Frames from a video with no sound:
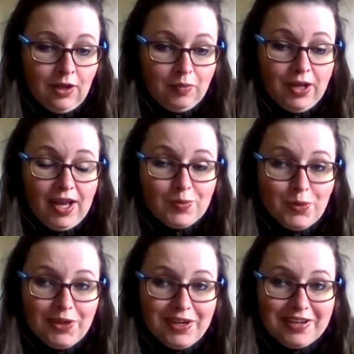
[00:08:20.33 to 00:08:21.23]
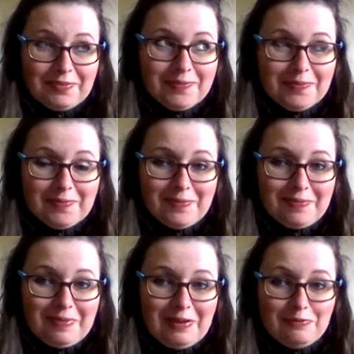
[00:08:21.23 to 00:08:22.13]
But yes, but
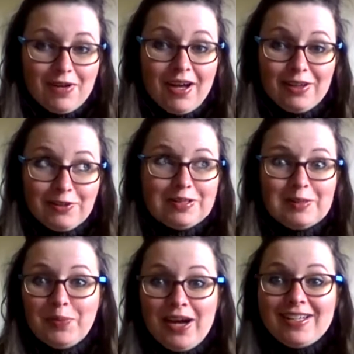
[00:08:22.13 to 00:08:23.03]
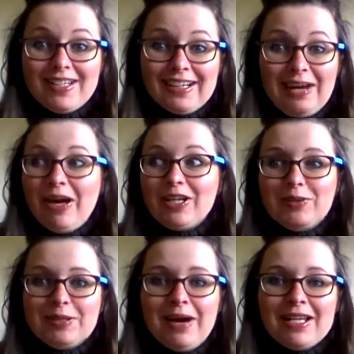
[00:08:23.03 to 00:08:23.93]
rather surprisingly, well, actually
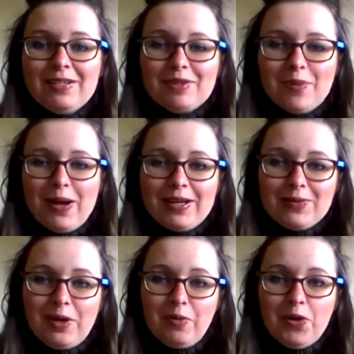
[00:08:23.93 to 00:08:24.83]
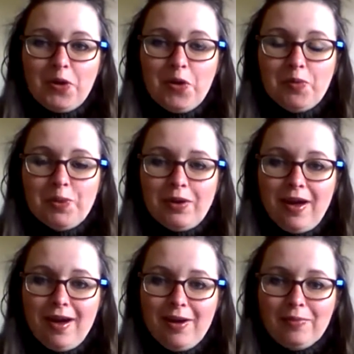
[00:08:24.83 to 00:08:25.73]
it was a massive surprise when I woke up
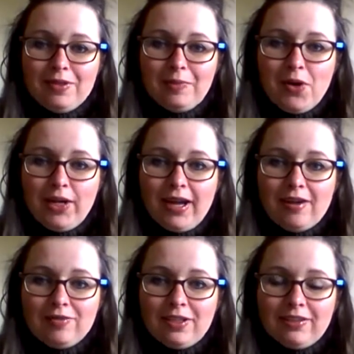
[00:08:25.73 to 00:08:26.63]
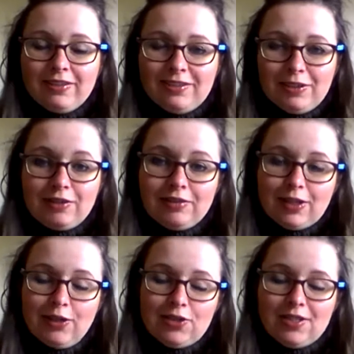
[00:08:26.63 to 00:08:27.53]
the morning after the
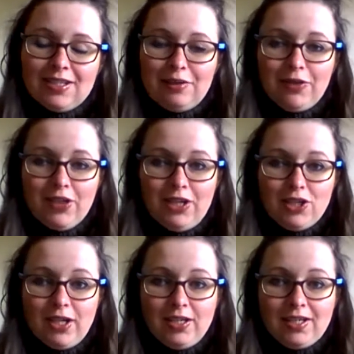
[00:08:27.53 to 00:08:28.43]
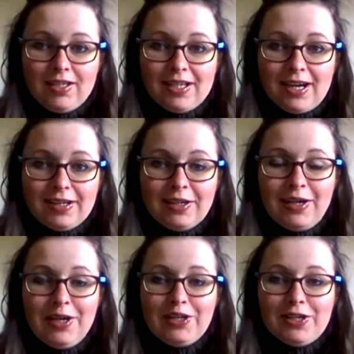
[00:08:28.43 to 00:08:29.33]
closing date for the Initiate Knit Design
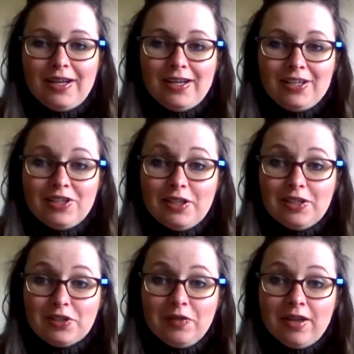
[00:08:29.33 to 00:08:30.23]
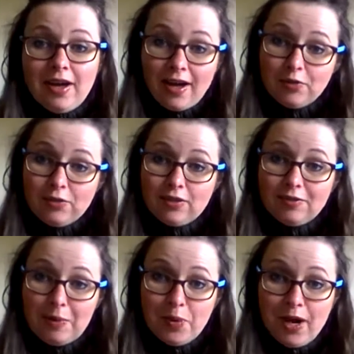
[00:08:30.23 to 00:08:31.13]
Challenge to discover that I'd won the
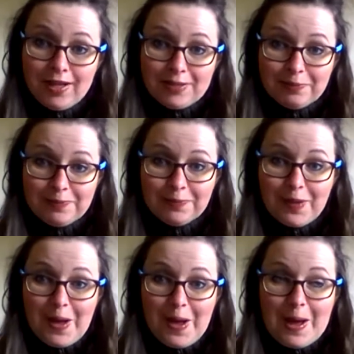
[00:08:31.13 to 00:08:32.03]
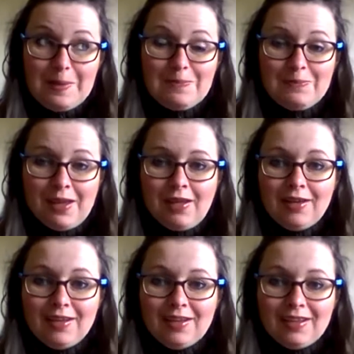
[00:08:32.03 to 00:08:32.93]
grand prize.
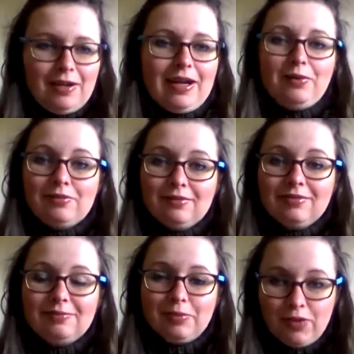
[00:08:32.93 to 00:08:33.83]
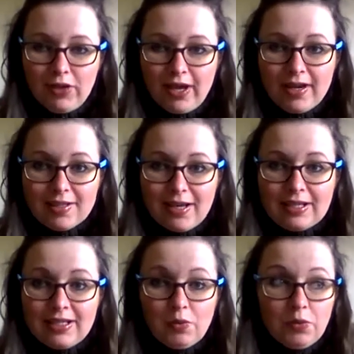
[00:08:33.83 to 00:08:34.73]
Now, before you get
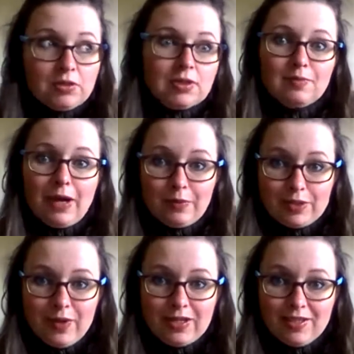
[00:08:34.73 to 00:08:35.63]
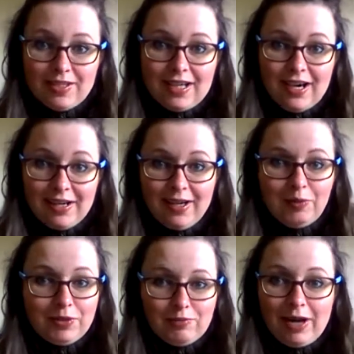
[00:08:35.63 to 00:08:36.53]
excited, it wasn't because mine was the best design, it
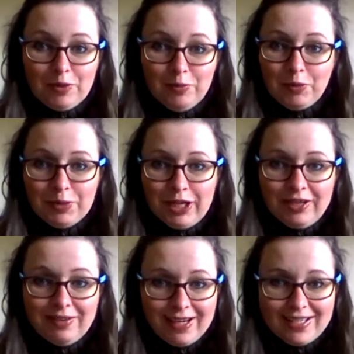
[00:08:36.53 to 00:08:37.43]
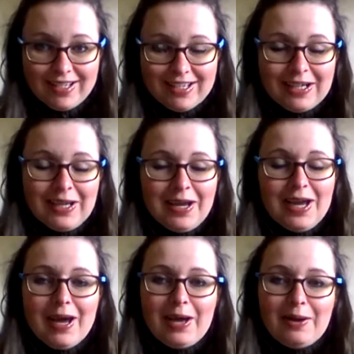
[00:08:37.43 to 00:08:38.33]
was random number generated,
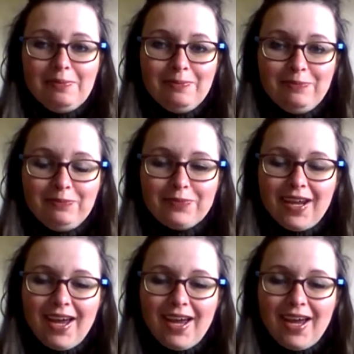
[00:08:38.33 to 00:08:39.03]
and